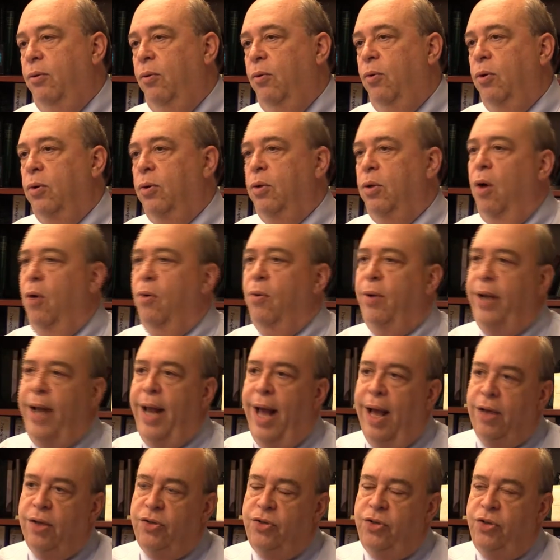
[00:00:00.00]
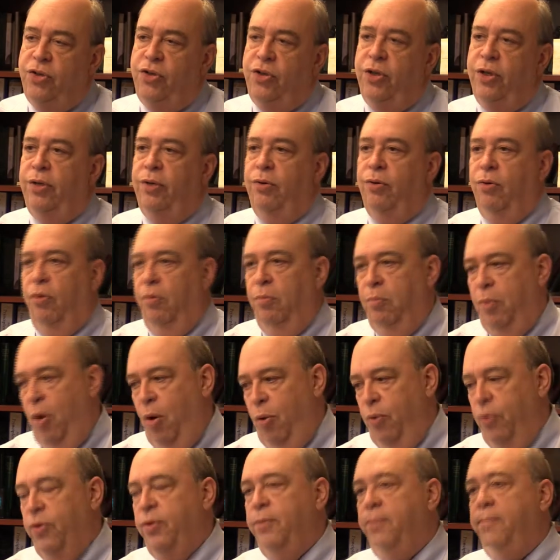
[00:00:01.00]
or low in oxygen or
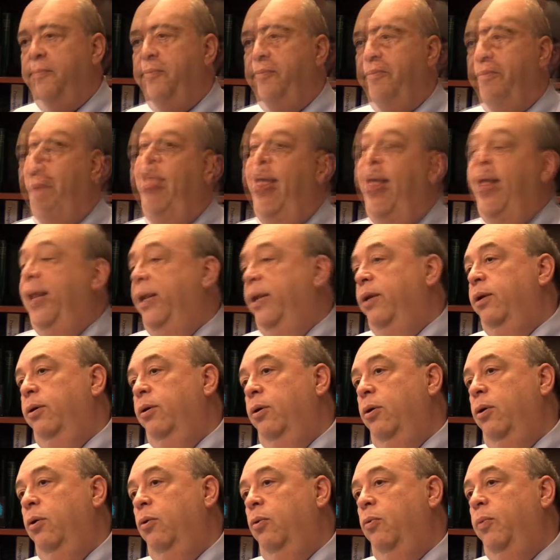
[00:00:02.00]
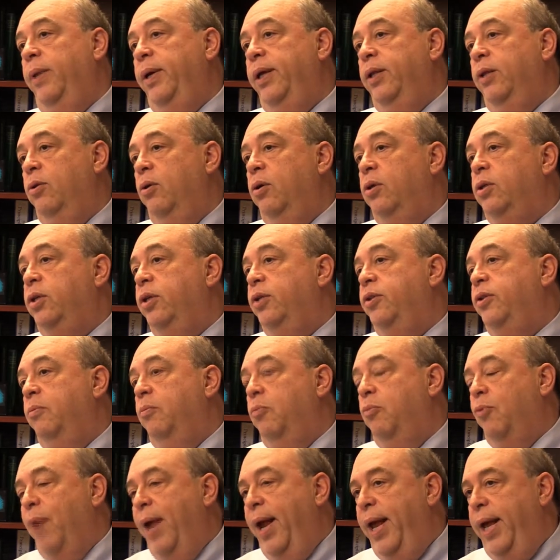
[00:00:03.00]
both. Then we looked at the
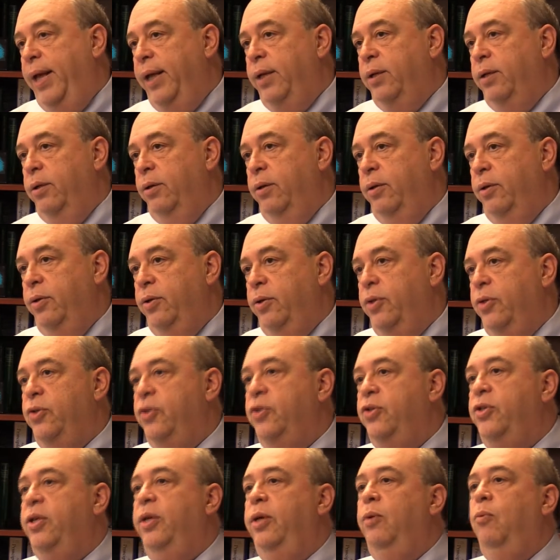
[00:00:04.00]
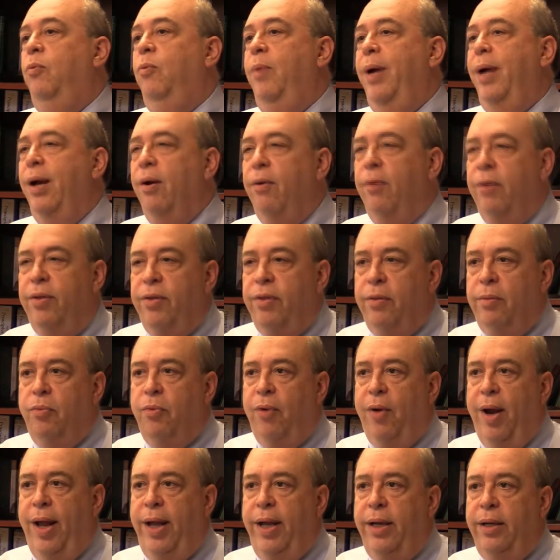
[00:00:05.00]
brain to see where in the
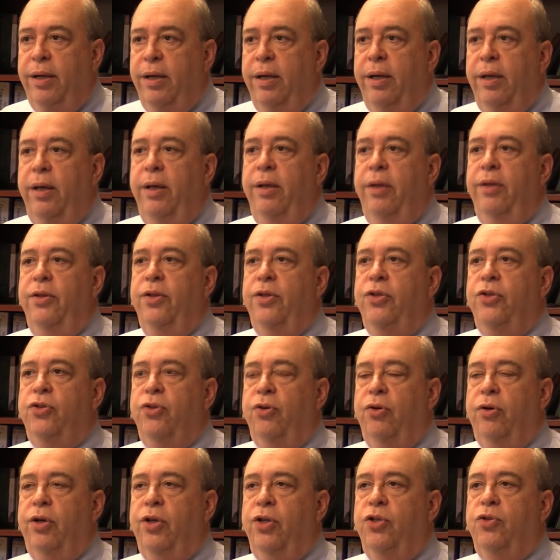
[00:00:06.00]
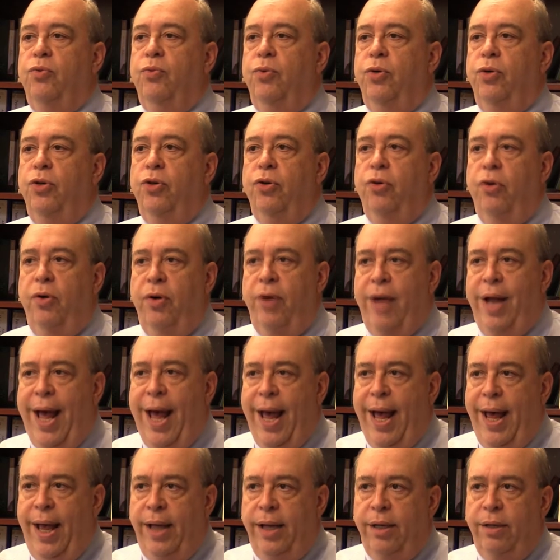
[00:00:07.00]
brain the circuits were turned
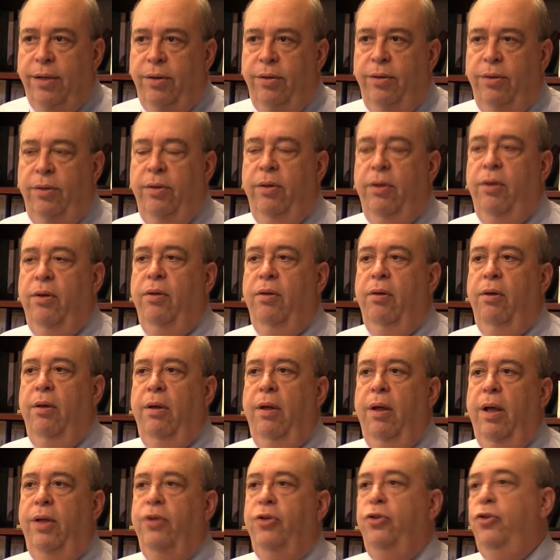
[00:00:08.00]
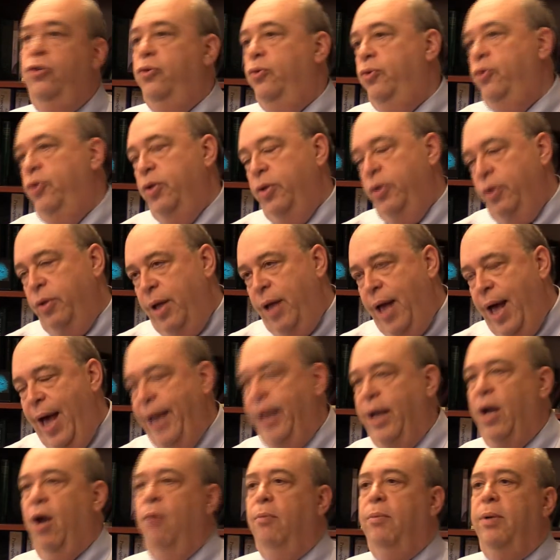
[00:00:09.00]
on due to the high
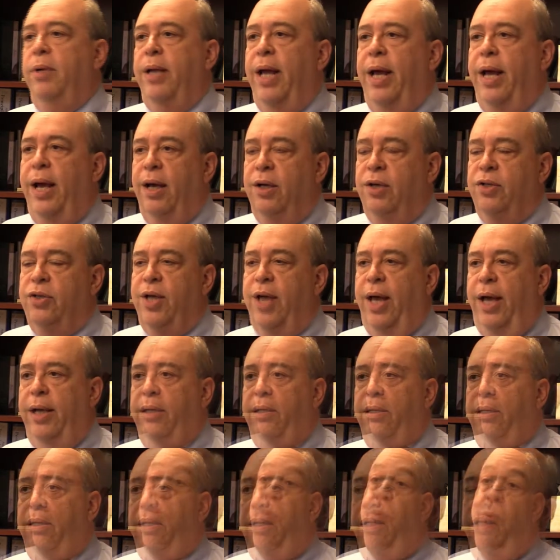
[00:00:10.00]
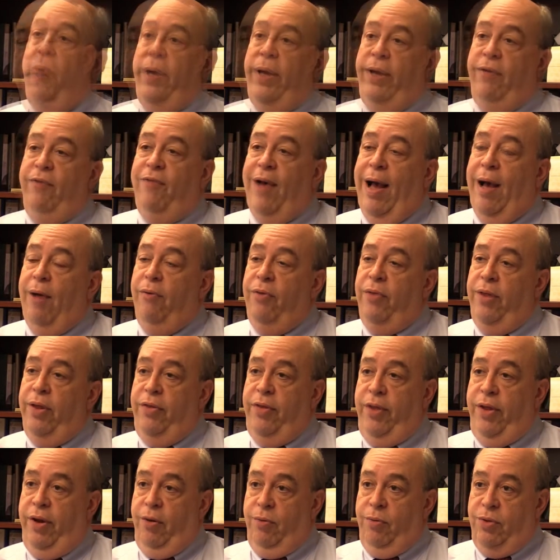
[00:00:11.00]
carbon dioxide. We found
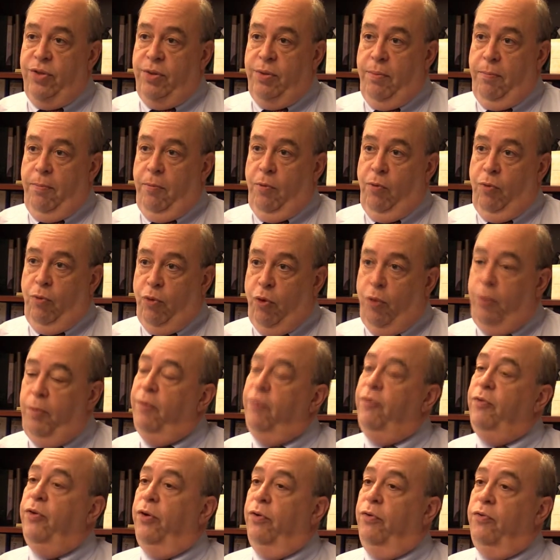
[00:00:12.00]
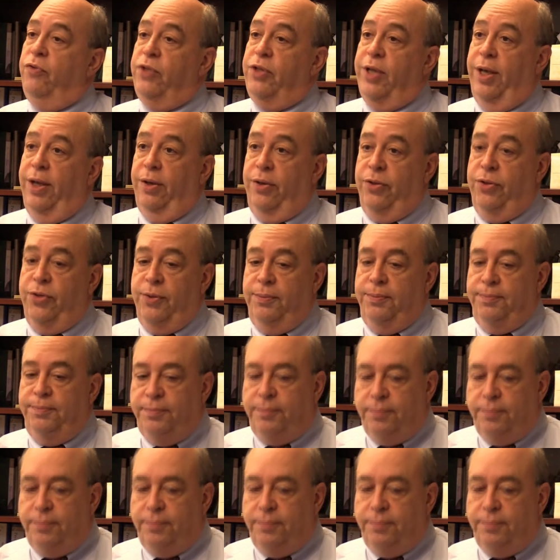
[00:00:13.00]
that there was a group of nerve cells